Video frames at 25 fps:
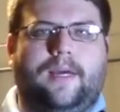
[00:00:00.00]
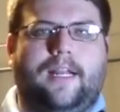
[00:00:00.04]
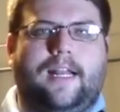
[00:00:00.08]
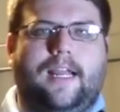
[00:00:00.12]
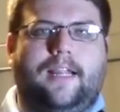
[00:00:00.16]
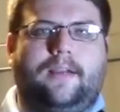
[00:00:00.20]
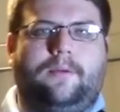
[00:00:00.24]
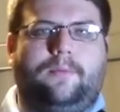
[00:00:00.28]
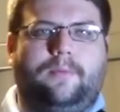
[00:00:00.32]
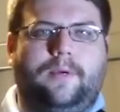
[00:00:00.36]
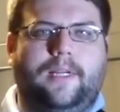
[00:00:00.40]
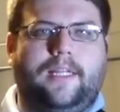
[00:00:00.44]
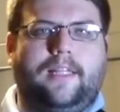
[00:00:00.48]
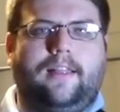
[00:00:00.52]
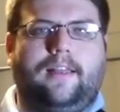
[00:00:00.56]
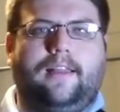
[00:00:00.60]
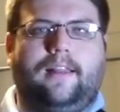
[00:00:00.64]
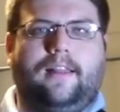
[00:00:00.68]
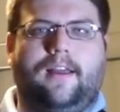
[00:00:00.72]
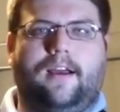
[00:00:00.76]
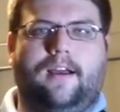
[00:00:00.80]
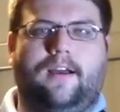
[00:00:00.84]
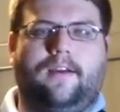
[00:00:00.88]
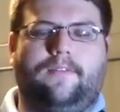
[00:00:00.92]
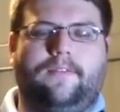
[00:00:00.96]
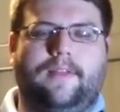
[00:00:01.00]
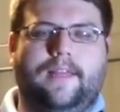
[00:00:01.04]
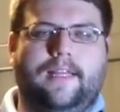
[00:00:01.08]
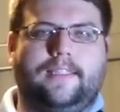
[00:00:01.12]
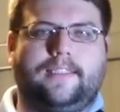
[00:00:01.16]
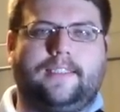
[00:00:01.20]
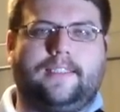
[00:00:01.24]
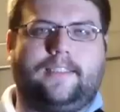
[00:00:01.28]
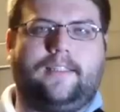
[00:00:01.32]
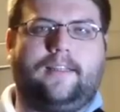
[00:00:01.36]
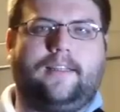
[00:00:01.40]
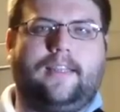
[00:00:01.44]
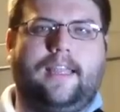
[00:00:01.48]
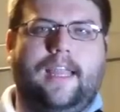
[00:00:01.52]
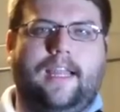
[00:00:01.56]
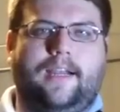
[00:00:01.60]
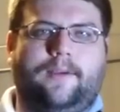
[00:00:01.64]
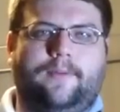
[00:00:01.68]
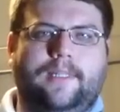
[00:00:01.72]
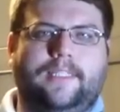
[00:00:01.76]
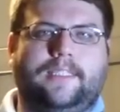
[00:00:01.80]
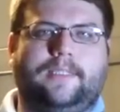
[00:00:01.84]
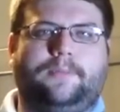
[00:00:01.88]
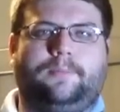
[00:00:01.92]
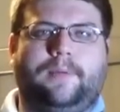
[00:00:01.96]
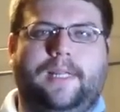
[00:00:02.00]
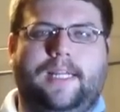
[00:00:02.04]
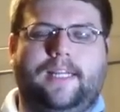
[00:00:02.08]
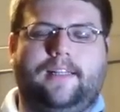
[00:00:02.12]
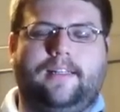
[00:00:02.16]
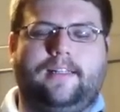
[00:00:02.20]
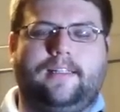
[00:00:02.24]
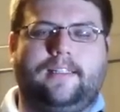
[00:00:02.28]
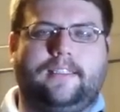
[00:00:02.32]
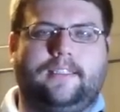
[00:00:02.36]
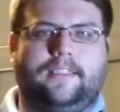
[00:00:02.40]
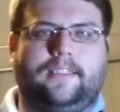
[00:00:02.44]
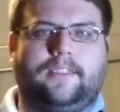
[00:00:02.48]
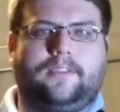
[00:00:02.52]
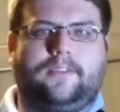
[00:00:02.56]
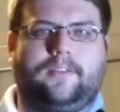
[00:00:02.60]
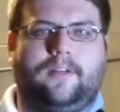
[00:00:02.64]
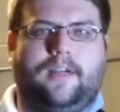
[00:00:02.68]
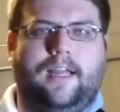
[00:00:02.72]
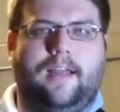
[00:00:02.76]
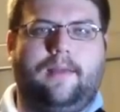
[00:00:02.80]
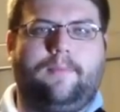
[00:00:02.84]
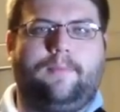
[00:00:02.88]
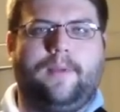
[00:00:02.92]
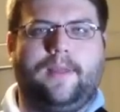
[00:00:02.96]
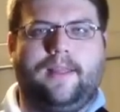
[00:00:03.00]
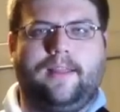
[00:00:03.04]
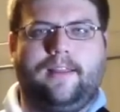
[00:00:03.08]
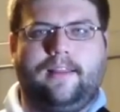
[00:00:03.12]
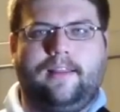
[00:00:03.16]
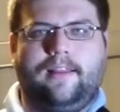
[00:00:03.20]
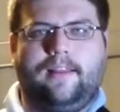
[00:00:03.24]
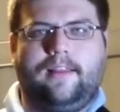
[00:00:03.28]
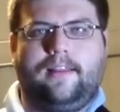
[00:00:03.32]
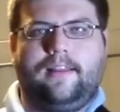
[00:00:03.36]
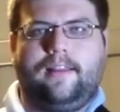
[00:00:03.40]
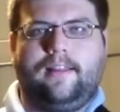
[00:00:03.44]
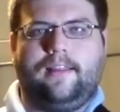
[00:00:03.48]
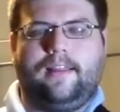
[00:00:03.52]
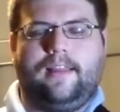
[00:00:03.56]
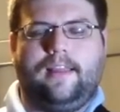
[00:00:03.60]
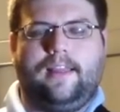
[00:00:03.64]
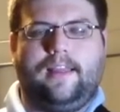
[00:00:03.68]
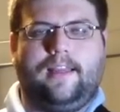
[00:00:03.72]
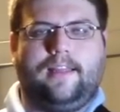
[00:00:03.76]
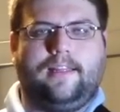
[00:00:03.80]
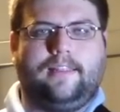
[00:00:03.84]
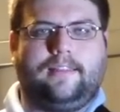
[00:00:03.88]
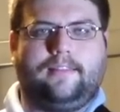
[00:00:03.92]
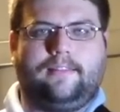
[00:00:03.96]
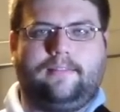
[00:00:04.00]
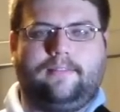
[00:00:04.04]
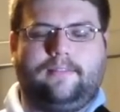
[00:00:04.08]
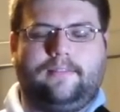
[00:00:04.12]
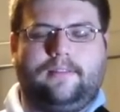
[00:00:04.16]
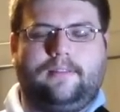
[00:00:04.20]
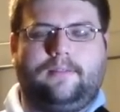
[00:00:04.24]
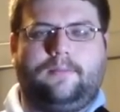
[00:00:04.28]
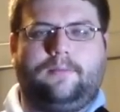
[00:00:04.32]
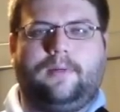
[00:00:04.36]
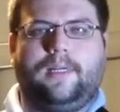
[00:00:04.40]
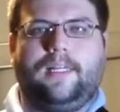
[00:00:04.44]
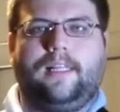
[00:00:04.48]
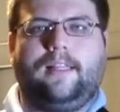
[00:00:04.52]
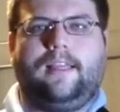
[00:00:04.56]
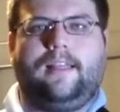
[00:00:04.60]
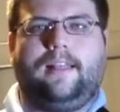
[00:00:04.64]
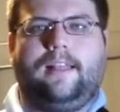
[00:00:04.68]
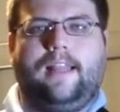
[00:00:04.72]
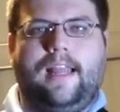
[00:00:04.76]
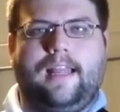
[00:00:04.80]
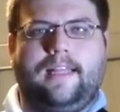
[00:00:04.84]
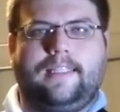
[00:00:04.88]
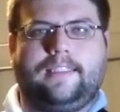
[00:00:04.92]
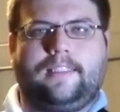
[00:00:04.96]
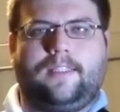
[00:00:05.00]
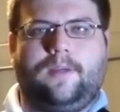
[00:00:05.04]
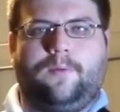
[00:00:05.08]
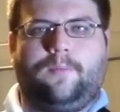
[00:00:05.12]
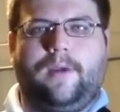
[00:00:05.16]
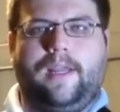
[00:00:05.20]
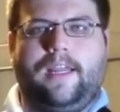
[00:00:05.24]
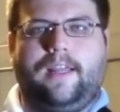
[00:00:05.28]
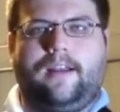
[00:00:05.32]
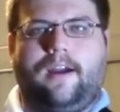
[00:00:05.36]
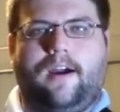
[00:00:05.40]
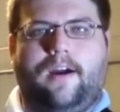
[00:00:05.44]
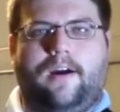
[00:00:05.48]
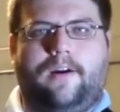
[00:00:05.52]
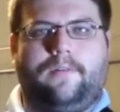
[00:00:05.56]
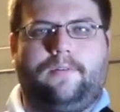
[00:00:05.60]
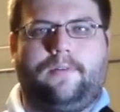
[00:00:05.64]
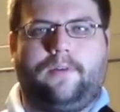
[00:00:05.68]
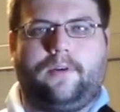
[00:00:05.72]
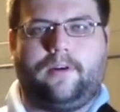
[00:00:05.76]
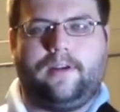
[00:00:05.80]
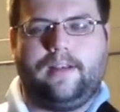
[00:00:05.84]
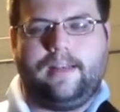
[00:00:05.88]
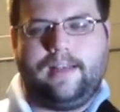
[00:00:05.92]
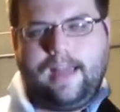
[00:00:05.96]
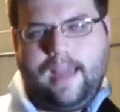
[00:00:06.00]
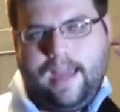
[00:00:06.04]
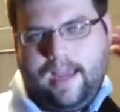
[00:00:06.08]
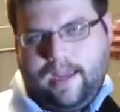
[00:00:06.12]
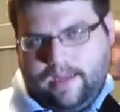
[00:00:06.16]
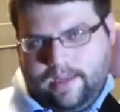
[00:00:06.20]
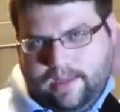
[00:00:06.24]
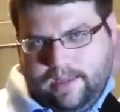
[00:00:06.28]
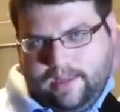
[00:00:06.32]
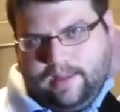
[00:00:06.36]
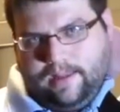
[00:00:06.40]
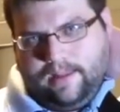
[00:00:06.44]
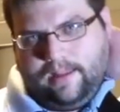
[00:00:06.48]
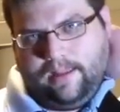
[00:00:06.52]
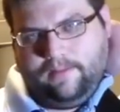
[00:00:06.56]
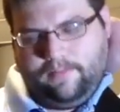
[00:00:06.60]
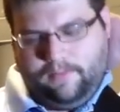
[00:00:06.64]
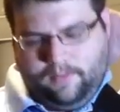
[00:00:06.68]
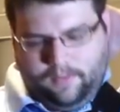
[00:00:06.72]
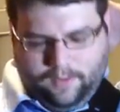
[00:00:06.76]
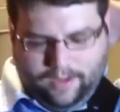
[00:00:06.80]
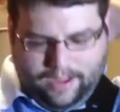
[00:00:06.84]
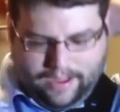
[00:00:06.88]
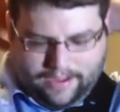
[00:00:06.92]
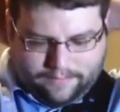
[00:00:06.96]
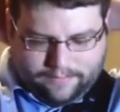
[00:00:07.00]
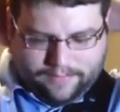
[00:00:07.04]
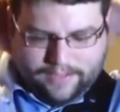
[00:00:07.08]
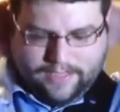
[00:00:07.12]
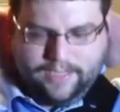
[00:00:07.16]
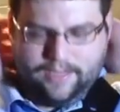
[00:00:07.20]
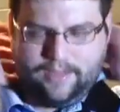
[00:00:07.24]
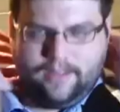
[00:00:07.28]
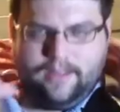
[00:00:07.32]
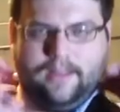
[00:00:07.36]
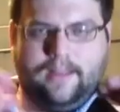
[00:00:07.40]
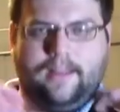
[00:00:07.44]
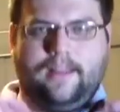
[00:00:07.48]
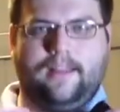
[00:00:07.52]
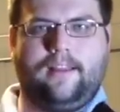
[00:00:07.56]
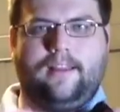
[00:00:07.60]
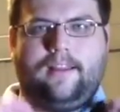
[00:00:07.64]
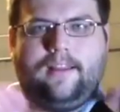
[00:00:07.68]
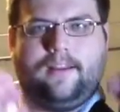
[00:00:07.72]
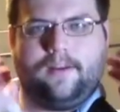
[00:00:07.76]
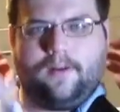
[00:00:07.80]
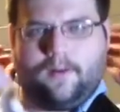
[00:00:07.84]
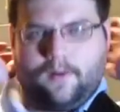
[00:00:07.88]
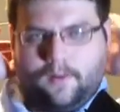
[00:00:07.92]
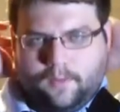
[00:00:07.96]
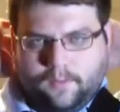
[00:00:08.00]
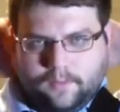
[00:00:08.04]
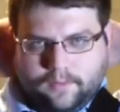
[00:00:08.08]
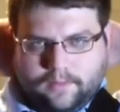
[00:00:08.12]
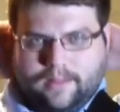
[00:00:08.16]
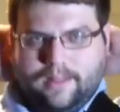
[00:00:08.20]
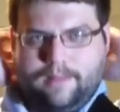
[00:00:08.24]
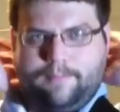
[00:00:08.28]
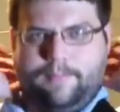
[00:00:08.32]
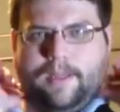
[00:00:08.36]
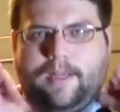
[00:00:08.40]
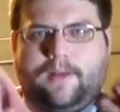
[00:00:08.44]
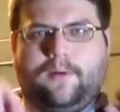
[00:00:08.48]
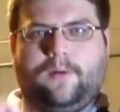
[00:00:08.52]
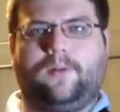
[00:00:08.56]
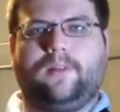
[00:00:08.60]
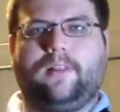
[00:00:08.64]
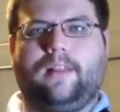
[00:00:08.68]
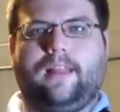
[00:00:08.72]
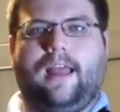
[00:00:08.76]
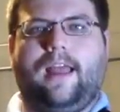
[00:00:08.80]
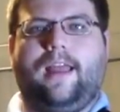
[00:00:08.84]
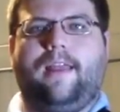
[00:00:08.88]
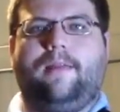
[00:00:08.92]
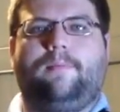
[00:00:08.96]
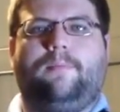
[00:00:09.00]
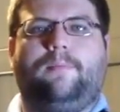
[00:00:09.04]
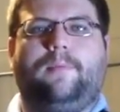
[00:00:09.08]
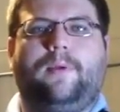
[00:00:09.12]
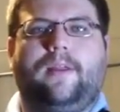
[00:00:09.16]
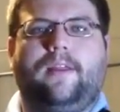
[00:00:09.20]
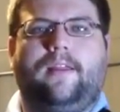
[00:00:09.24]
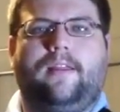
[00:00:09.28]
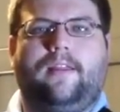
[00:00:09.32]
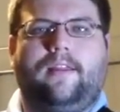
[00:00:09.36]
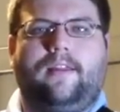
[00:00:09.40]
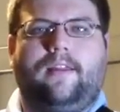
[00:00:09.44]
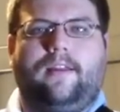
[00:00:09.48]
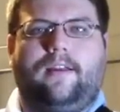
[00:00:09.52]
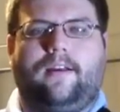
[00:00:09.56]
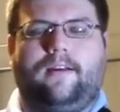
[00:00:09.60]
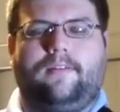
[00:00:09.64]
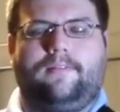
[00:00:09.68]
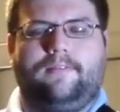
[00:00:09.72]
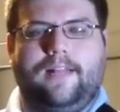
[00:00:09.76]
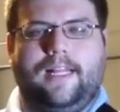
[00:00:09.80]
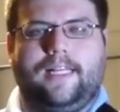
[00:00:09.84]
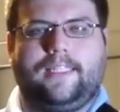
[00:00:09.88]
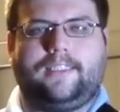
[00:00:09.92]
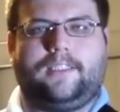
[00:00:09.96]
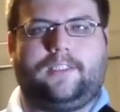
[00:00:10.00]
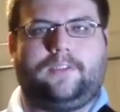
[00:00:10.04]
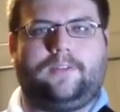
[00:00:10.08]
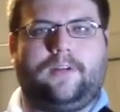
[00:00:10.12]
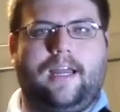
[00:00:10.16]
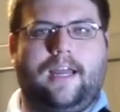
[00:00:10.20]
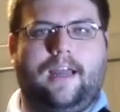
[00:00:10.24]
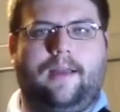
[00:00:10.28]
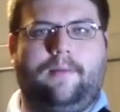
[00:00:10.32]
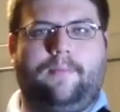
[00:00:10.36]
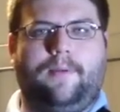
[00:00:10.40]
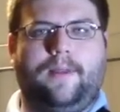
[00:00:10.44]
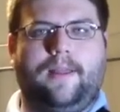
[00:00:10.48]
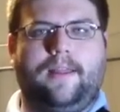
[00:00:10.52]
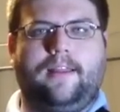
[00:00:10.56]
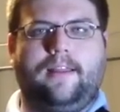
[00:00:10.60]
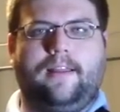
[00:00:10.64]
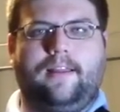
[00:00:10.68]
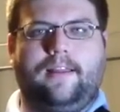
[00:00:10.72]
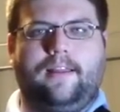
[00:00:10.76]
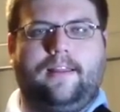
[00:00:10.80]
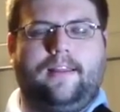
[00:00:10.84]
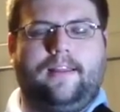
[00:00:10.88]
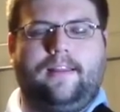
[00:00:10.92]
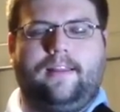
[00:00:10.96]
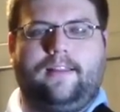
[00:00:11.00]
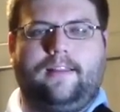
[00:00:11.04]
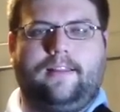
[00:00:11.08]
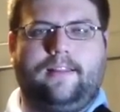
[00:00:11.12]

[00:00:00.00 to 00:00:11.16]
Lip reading: But what I really love is the carry speed strap. It really takes the weight off your neck. If you have the old typical type of neck strap,